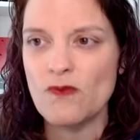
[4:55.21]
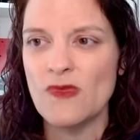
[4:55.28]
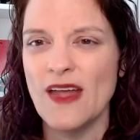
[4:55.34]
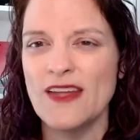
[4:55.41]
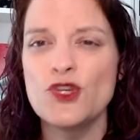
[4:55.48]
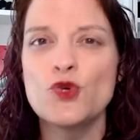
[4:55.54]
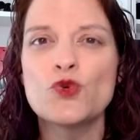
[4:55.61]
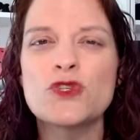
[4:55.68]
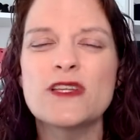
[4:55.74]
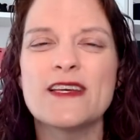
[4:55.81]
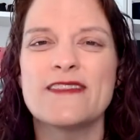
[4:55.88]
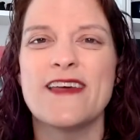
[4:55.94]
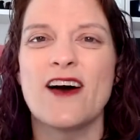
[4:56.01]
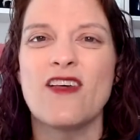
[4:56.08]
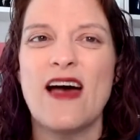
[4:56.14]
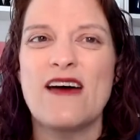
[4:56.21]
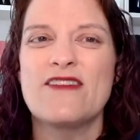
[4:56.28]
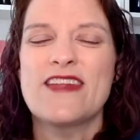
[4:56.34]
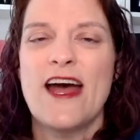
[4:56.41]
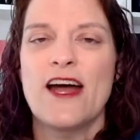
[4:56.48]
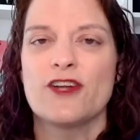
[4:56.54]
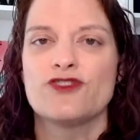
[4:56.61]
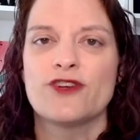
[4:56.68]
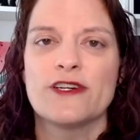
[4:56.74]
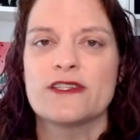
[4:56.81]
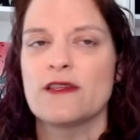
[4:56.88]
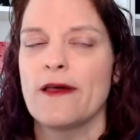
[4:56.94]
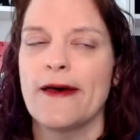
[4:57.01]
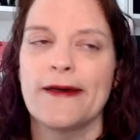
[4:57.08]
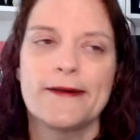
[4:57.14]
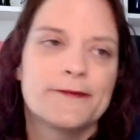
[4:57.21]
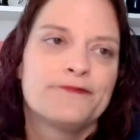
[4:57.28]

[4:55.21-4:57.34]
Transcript: And usually they'll have an address like,